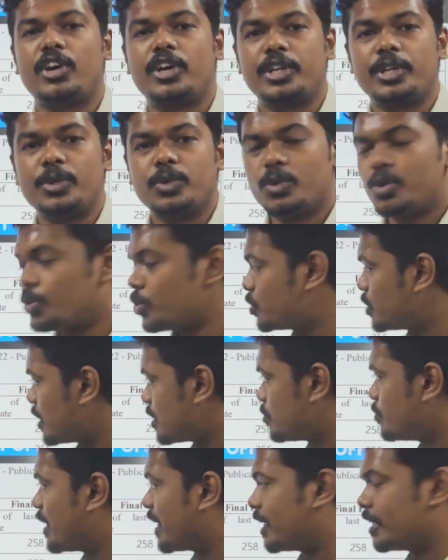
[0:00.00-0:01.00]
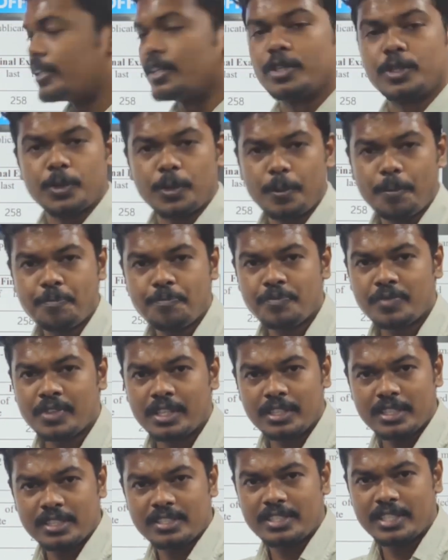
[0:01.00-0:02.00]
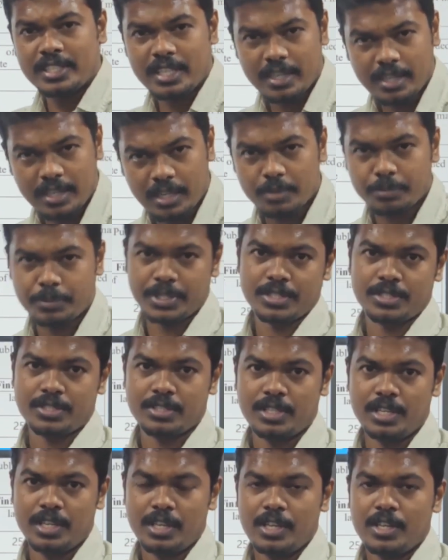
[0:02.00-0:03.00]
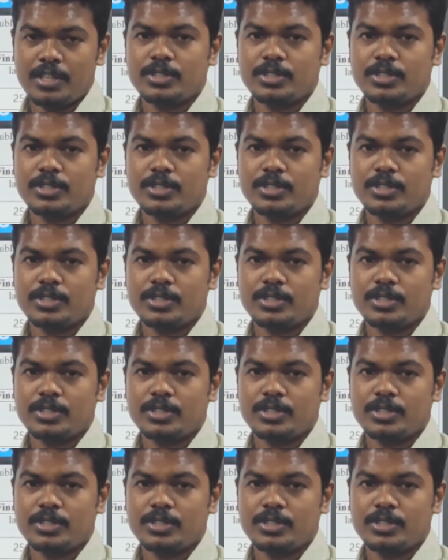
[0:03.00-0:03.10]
for you to just make it into these three academies.